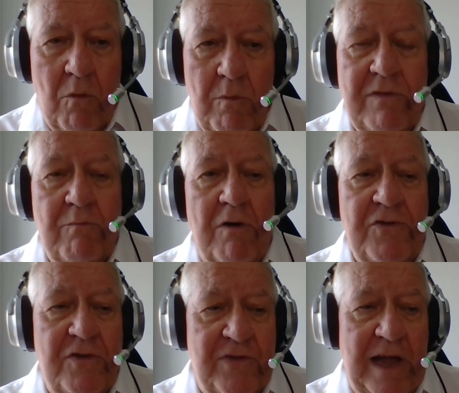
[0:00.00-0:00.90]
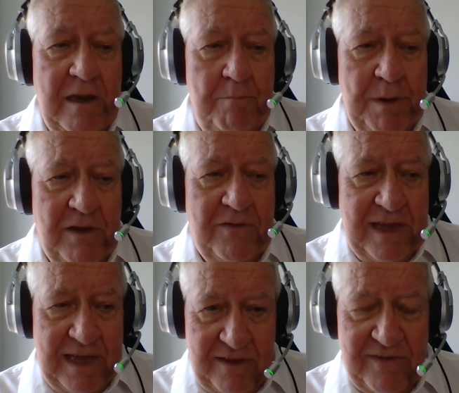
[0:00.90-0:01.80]
with what
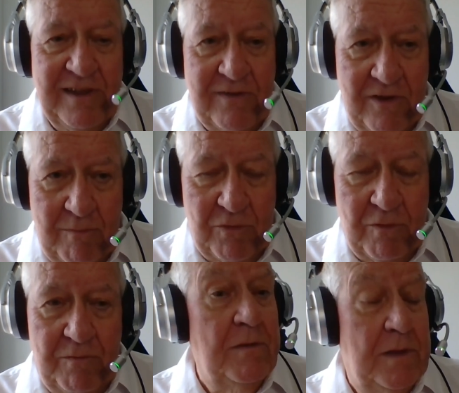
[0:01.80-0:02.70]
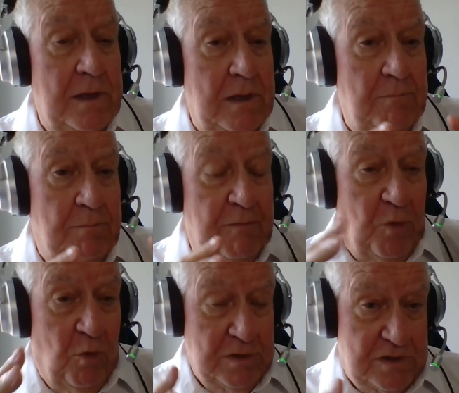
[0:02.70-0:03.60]
sustainability is in terms of the
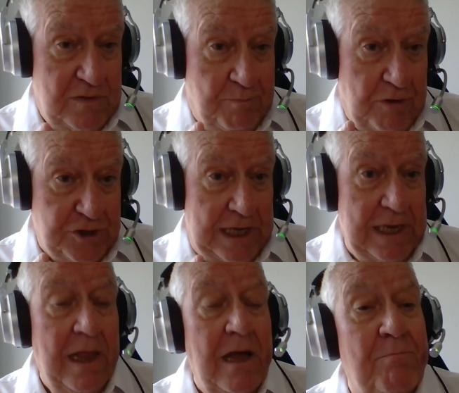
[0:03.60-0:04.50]
performance of the project.